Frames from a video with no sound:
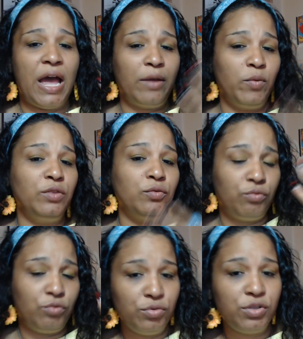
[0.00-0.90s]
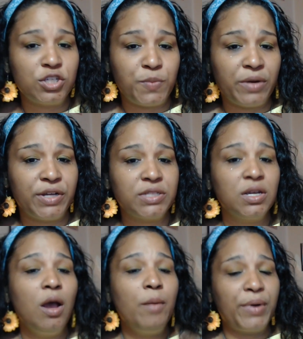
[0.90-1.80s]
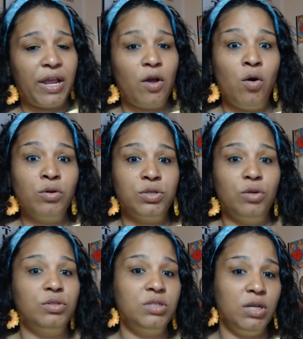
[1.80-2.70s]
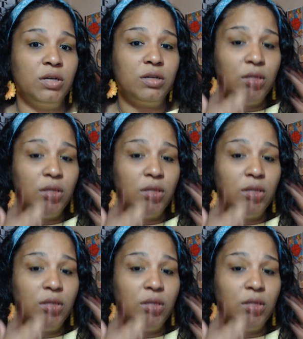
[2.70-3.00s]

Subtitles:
I went through the spirits, but I also took,